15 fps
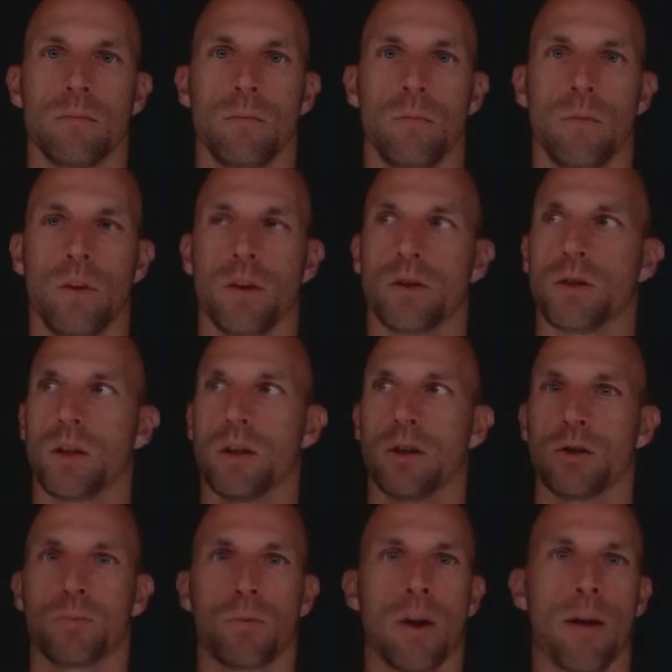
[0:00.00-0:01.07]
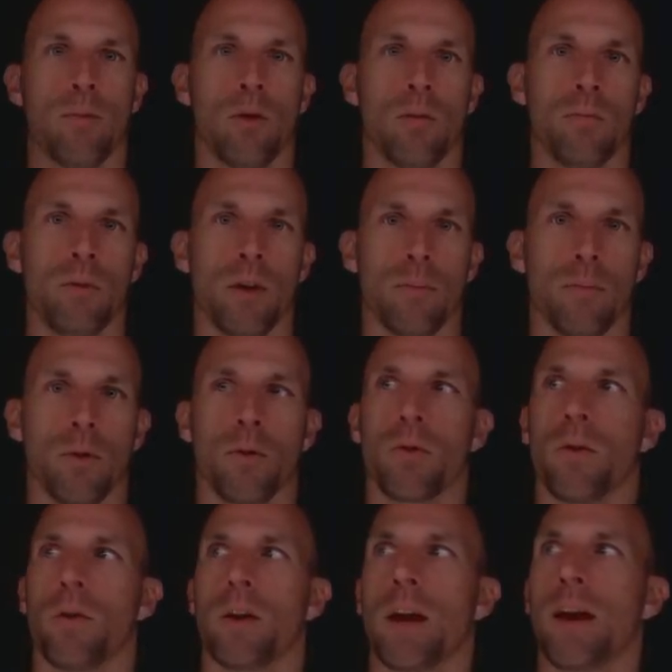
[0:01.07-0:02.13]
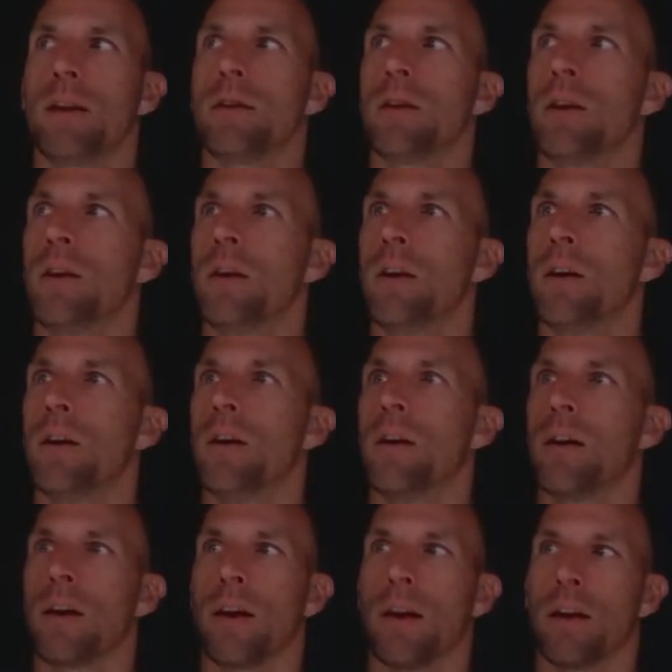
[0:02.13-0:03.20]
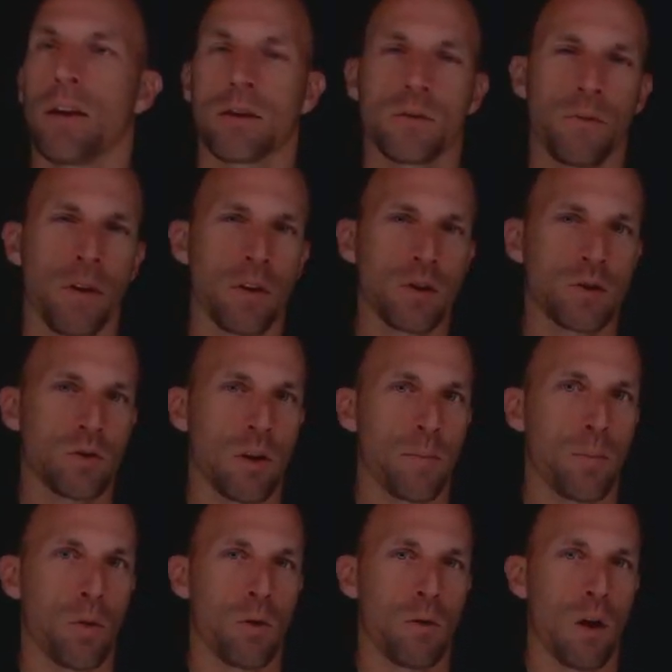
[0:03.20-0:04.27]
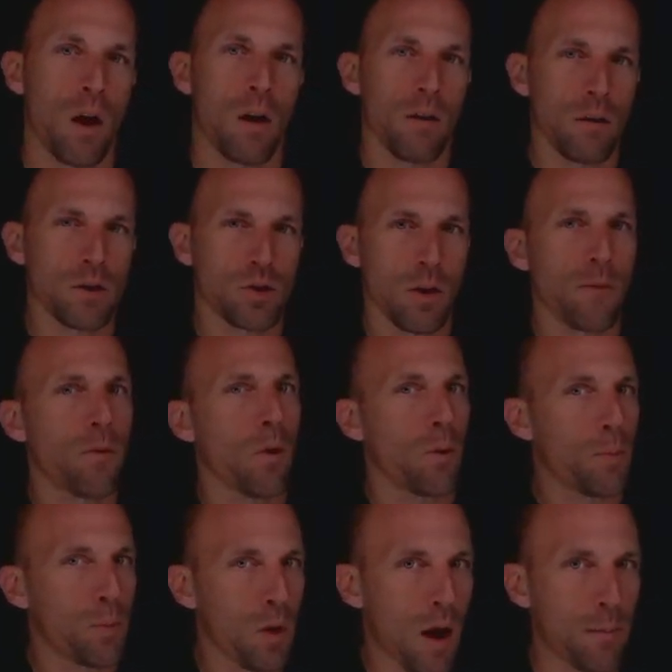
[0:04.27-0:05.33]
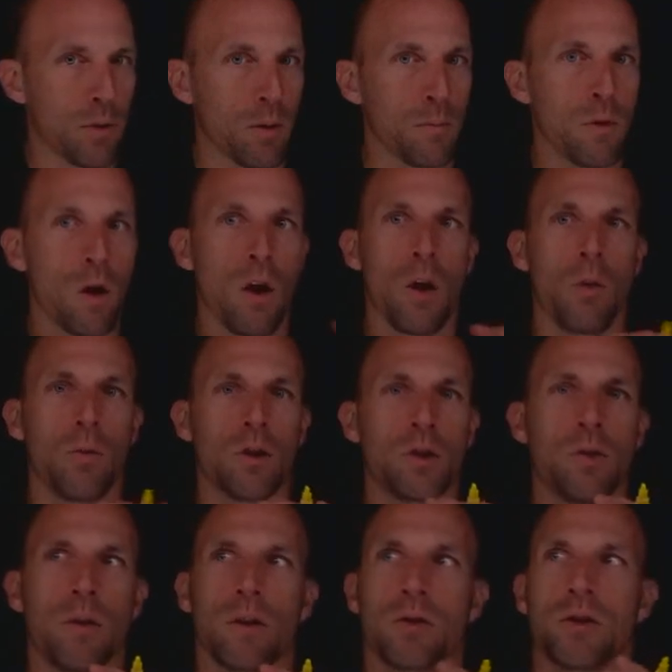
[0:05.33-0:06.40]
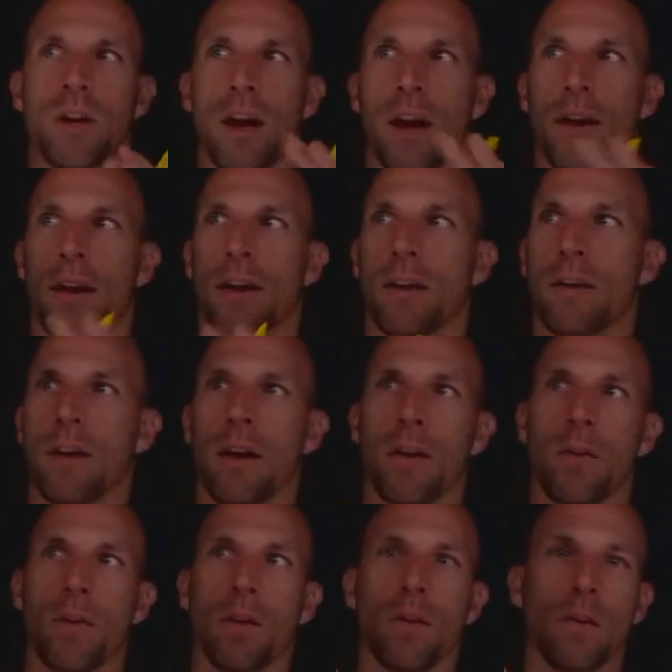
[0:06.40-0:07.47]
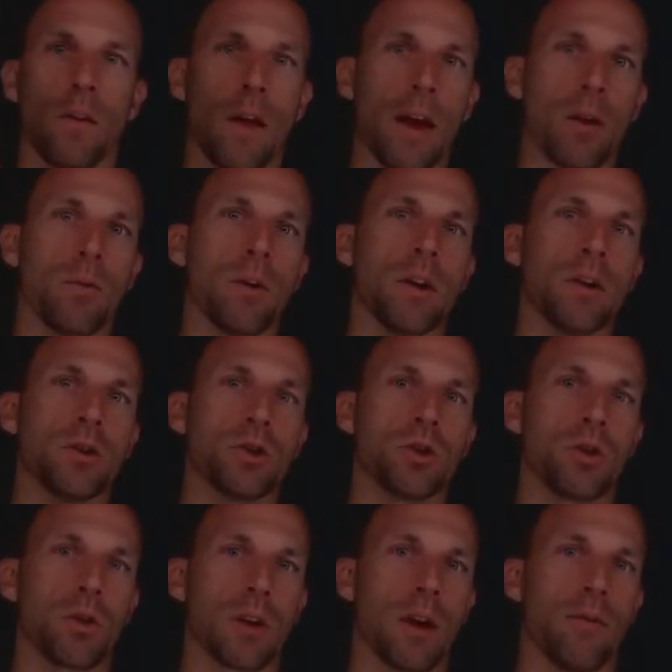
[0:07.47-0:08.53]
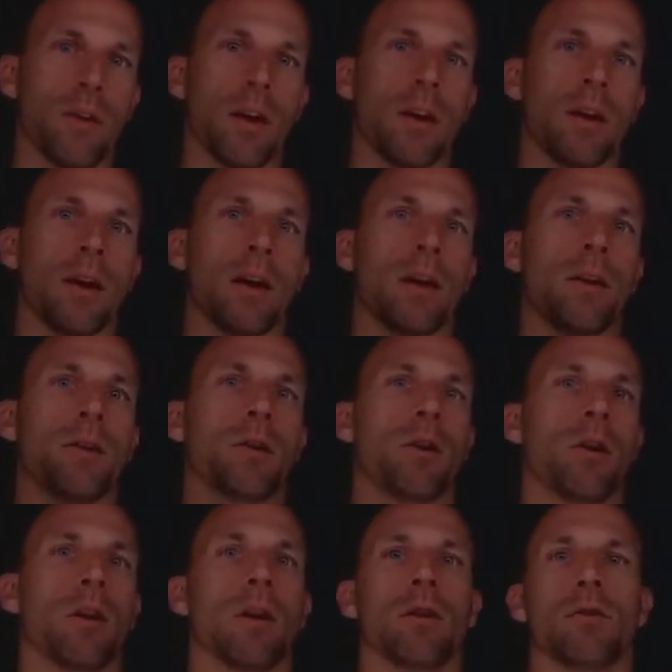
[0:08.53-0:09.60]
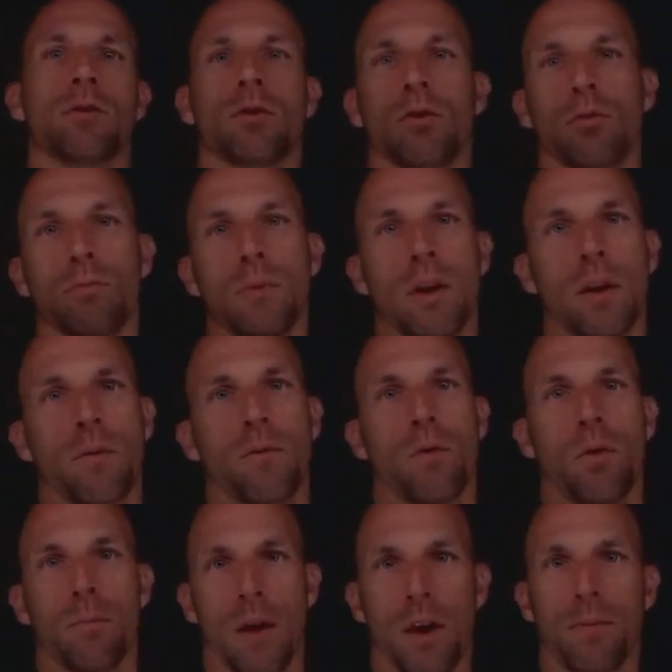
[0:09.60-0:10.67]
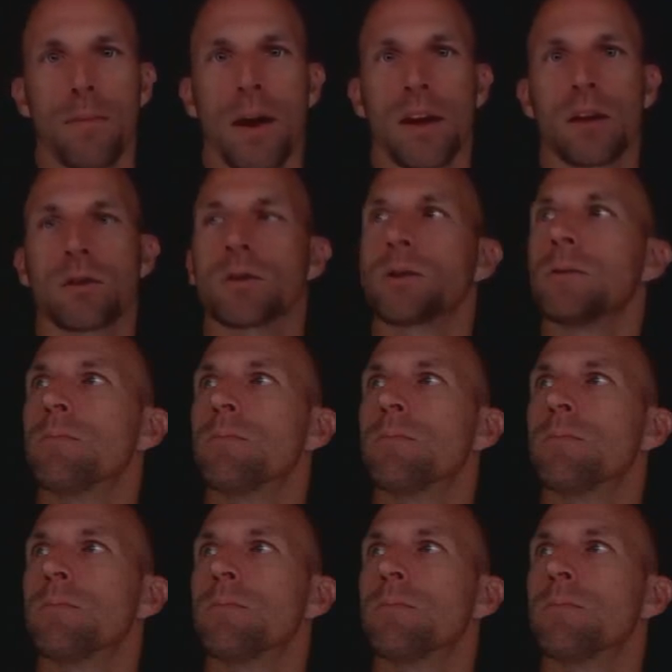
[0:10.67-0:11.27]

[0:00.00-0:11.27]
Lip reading: This is problem number 38, and it's a fairly straightforward problem once you understand how to take the language you're given and turn it into meaningful mathematics.